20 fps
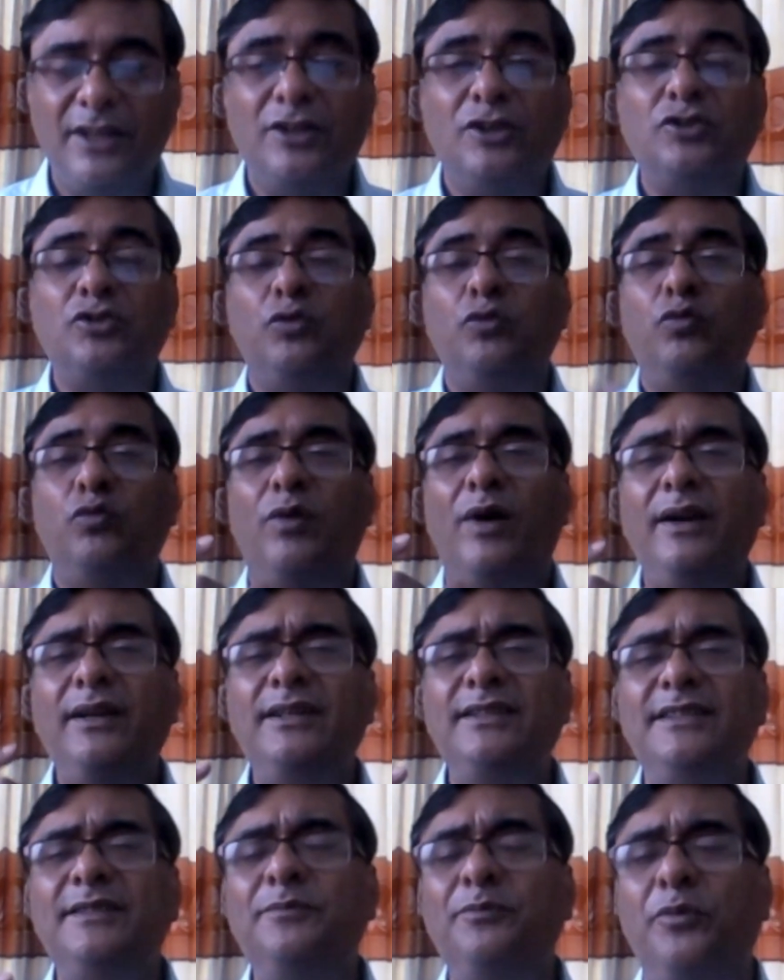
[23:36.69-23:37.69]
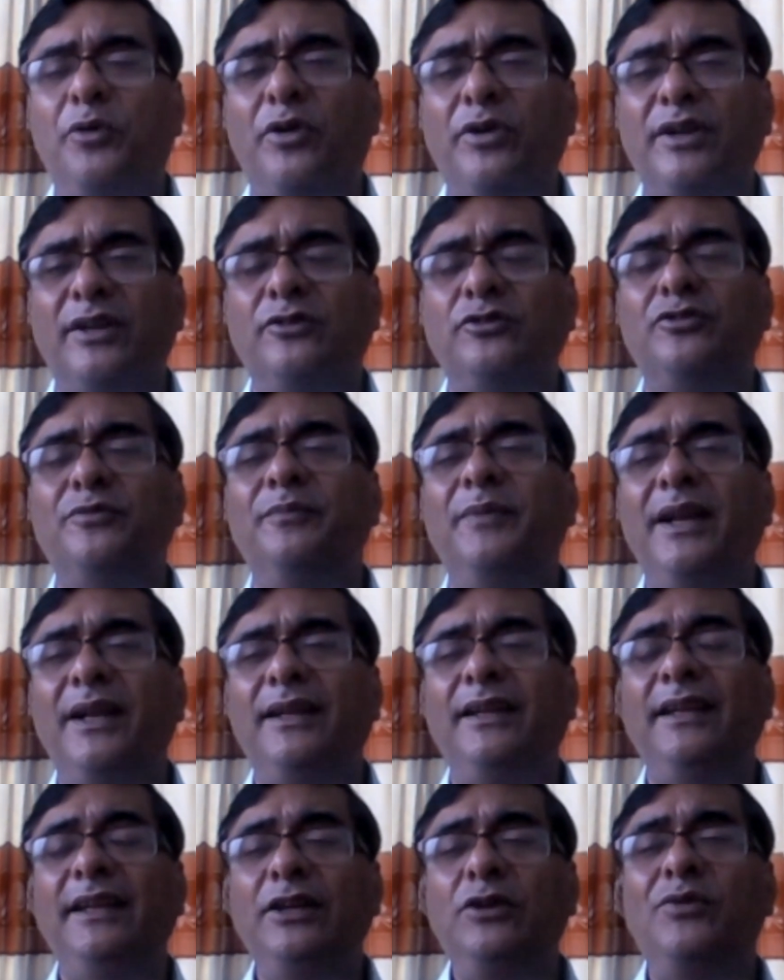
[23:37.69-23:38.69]
So what is important to
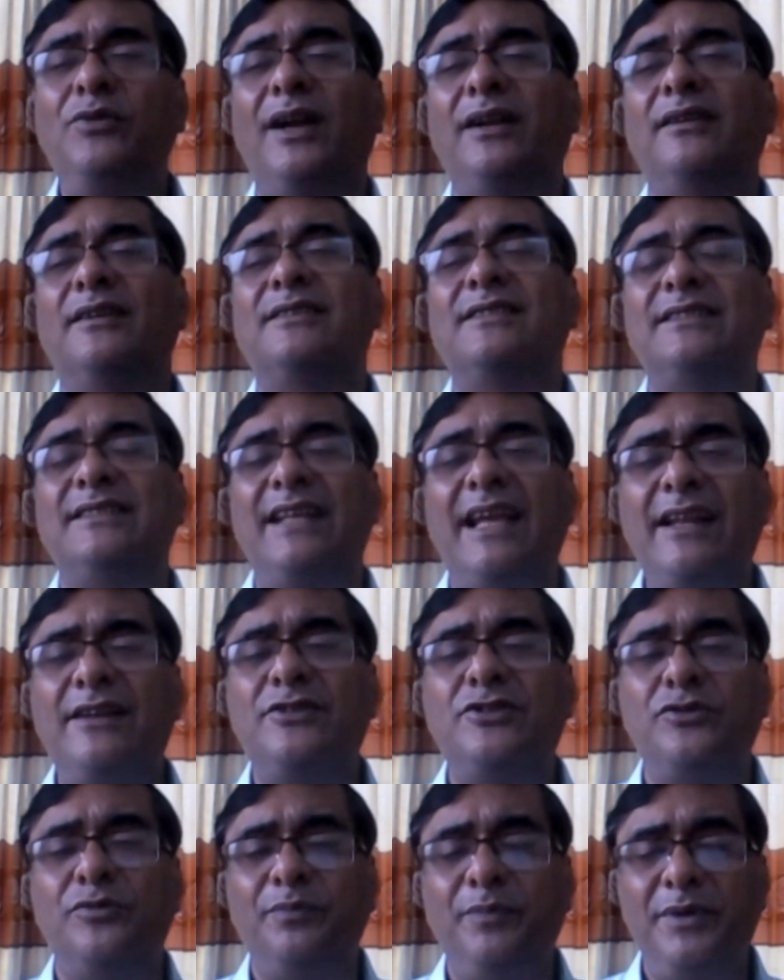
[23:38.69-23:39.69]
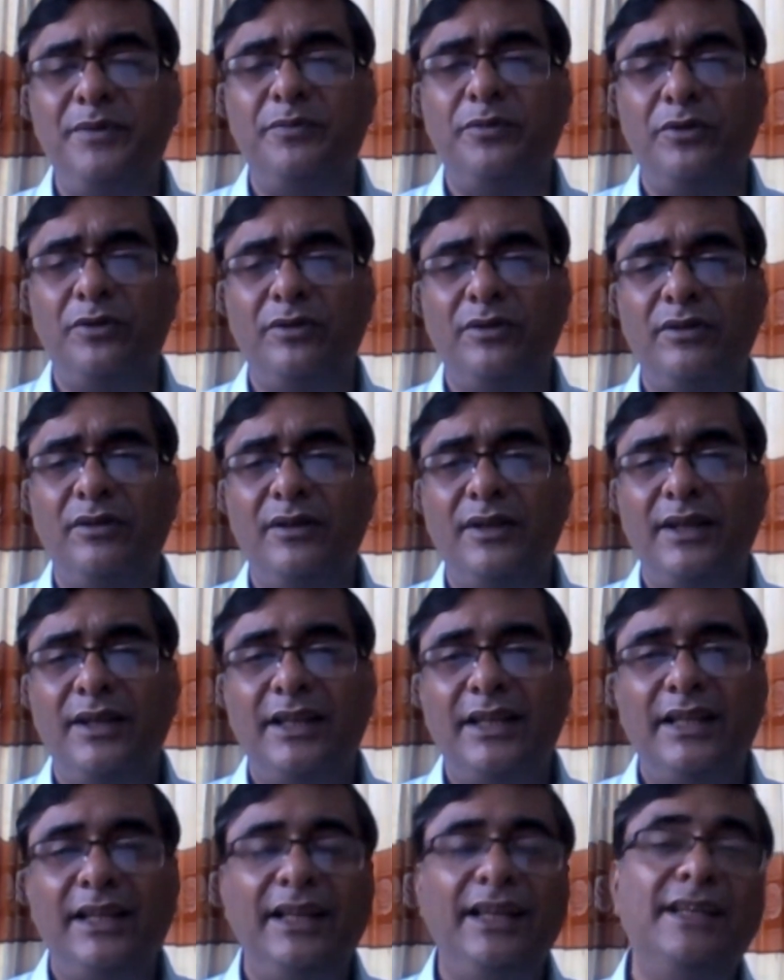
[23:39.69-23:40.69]
make you understand to people
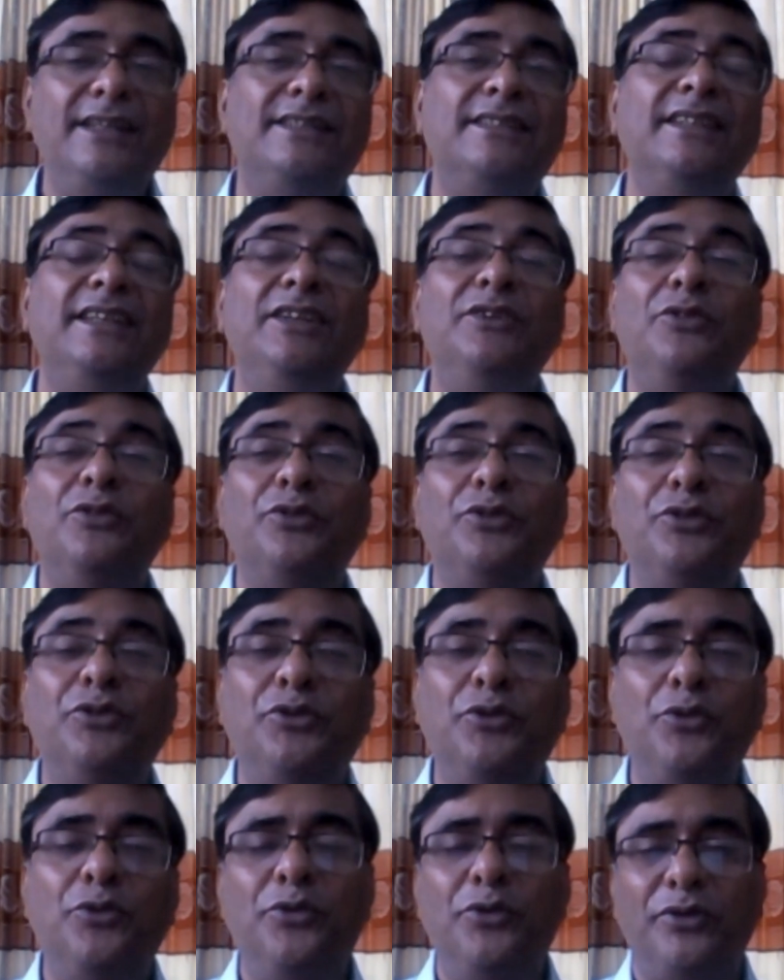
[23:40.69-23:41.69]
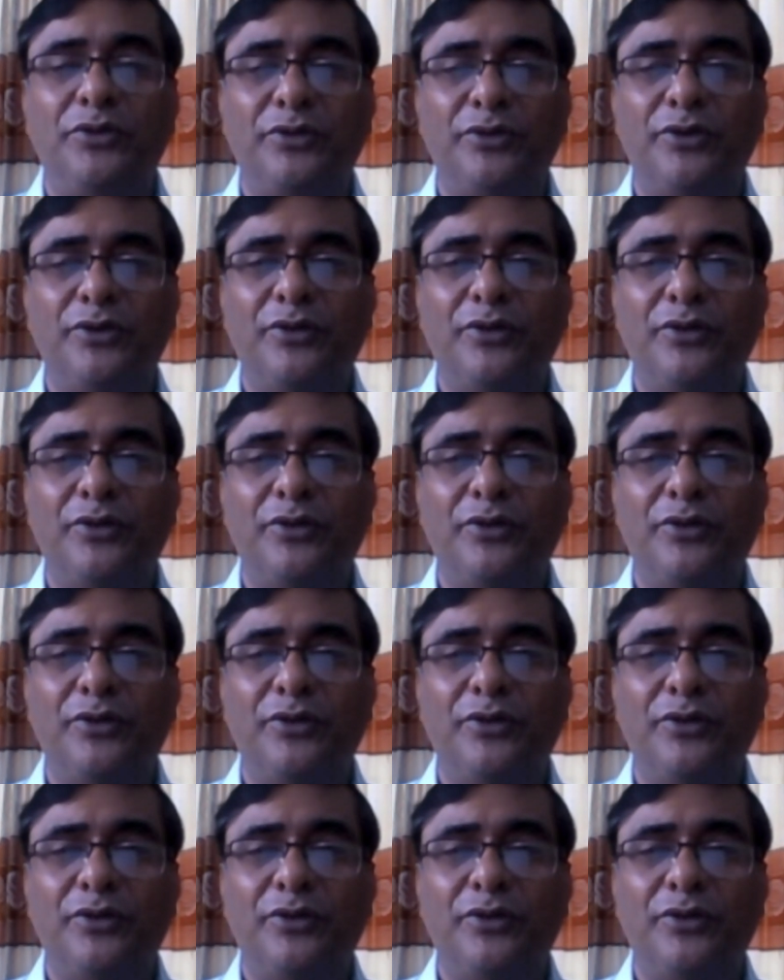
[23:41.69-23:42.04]
is your tone.